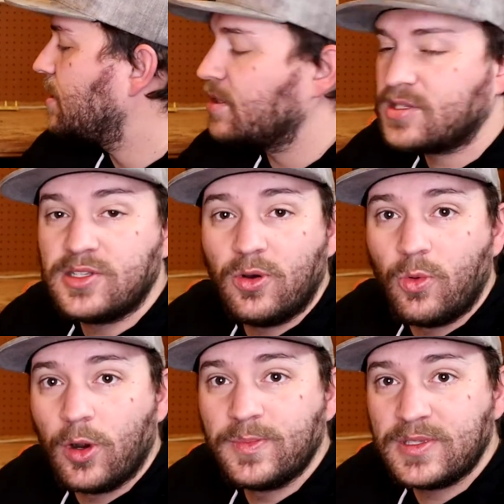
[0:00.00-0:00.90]
it's still
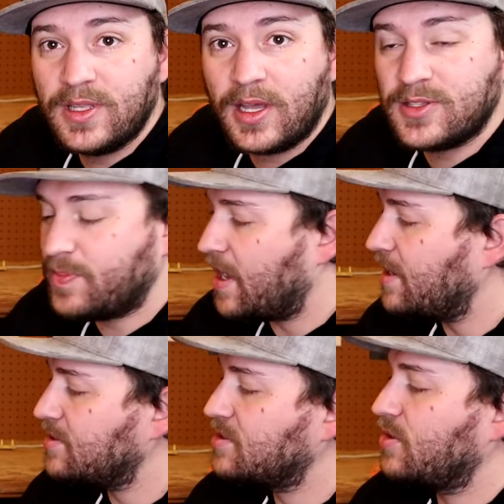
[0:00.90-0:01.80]
warped, not as
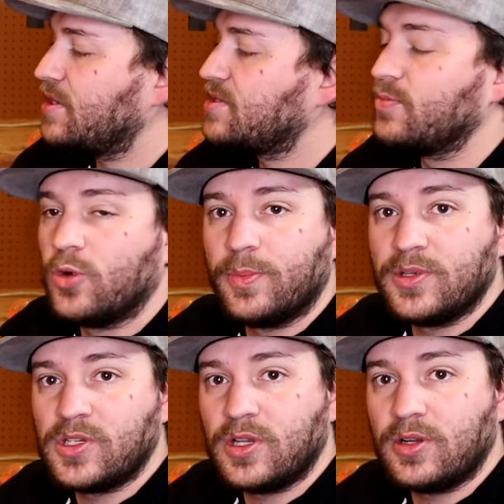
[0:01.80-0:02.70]
bad. It still has some
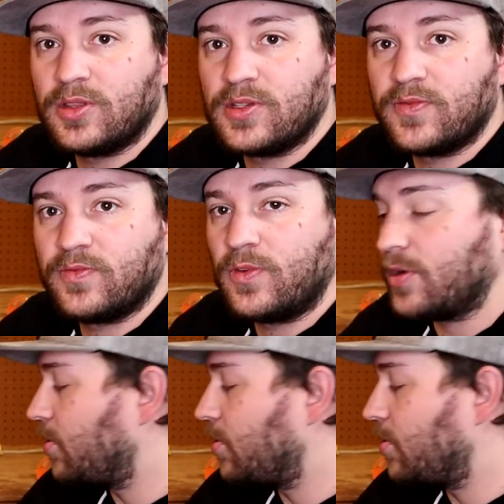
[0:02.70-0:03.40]
warpage here at this front